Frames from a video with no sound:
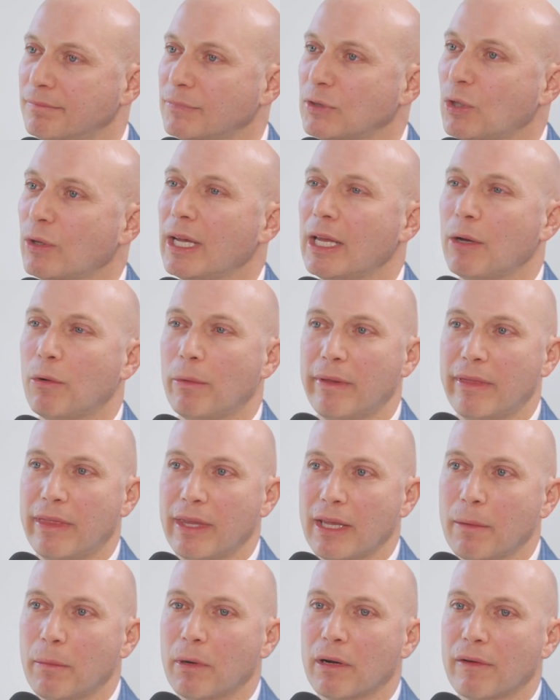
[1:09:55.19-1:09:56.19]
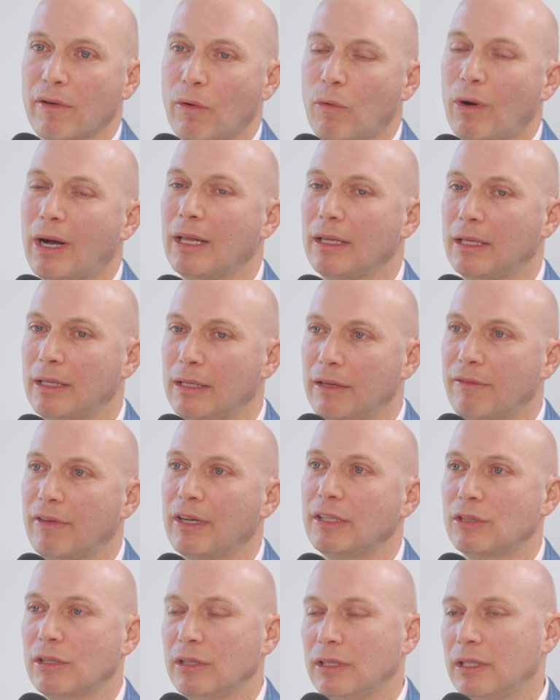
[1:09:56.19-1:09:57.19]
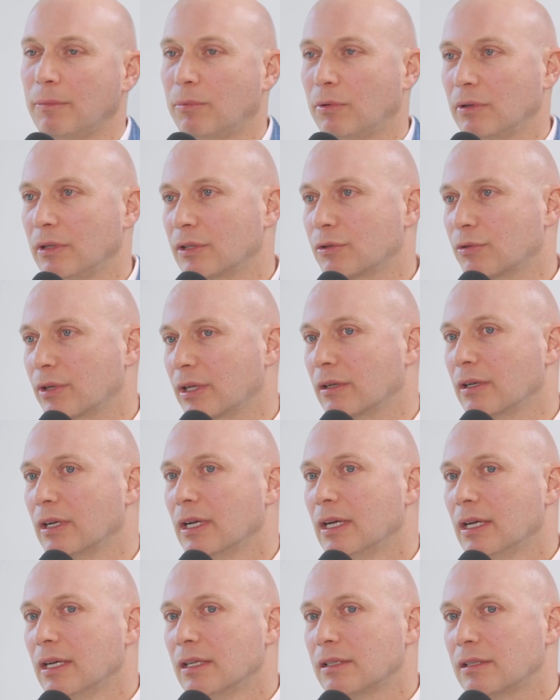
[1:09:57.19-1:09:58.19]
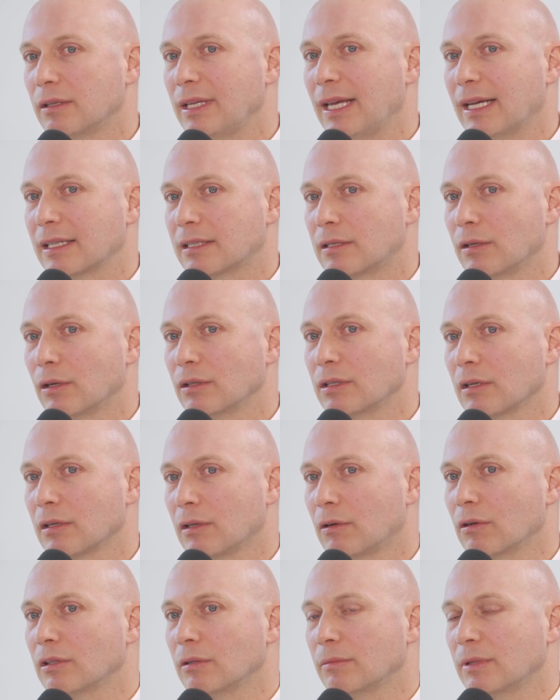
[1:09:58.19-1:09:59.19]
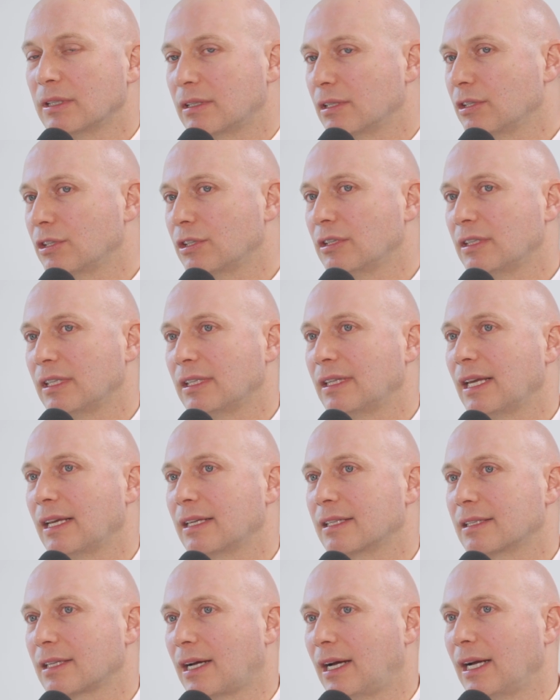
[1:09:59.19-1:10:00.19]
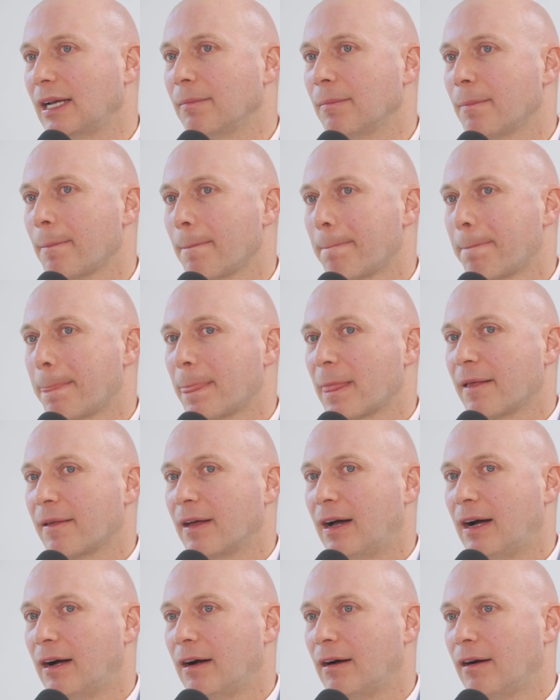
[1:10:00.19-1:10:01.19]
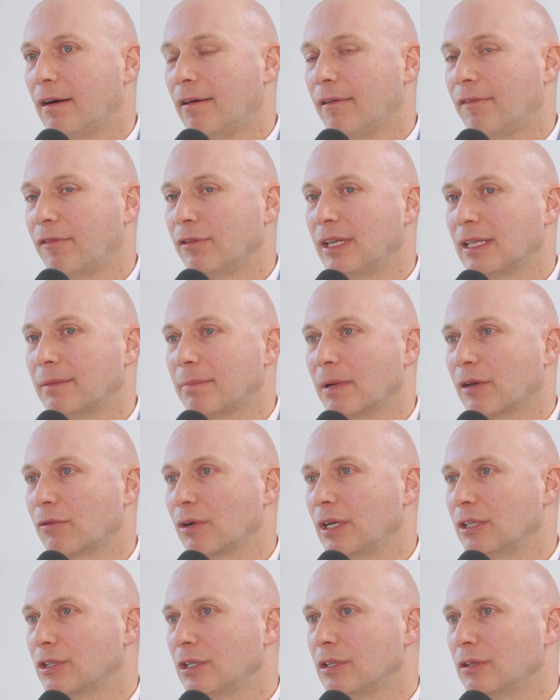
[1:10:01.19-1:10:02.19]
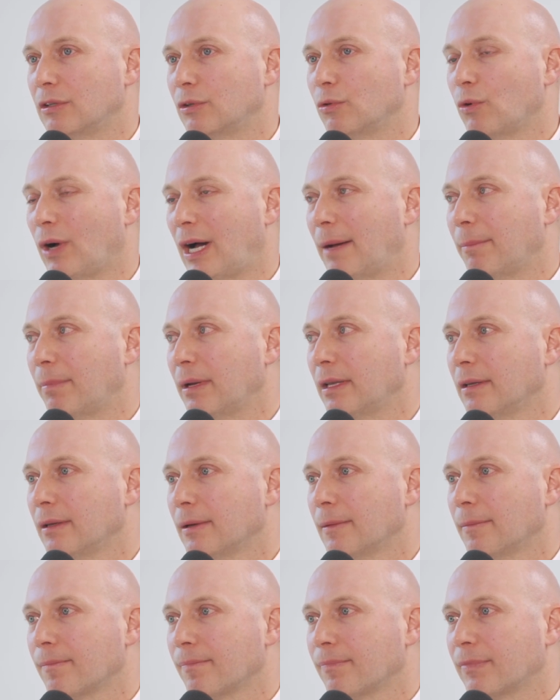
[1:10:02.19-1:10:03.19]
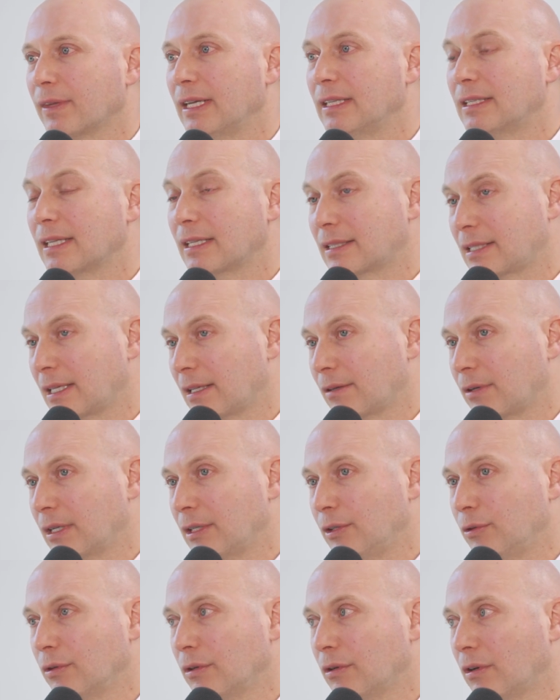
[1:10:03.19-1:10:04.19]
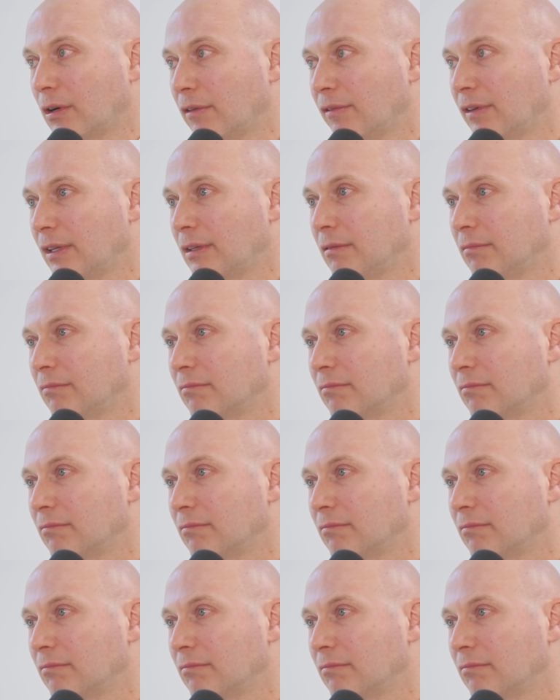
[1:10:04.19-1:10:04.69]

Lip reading: okay. We've been thinking about it for a while, and eventually they pull the trigger. So yes, those are long-term decisions. It takes time for that migration to happen. It's accelerated during COVID.